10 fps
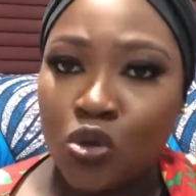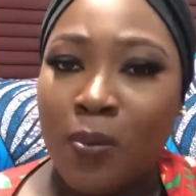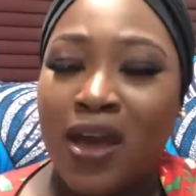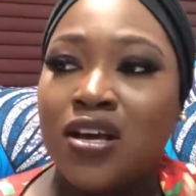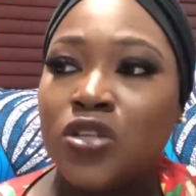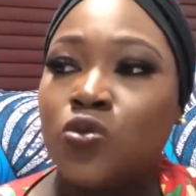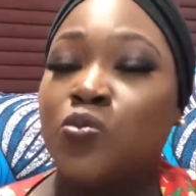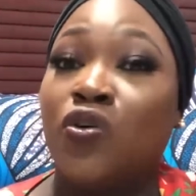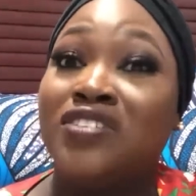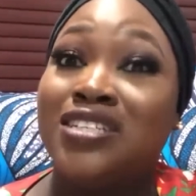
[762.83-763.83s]
So my hurt
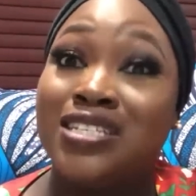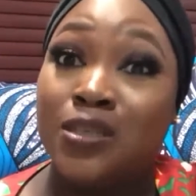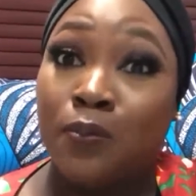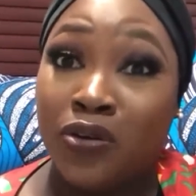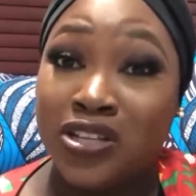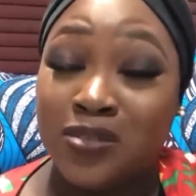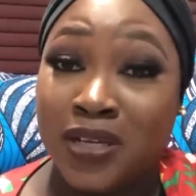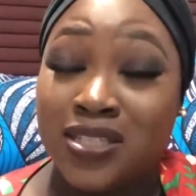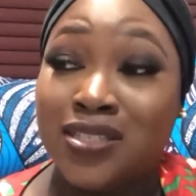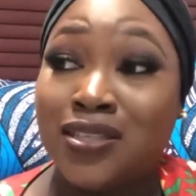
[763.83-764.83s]
was more of
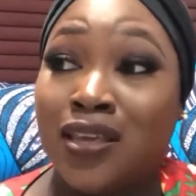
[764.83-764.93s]
disappointment.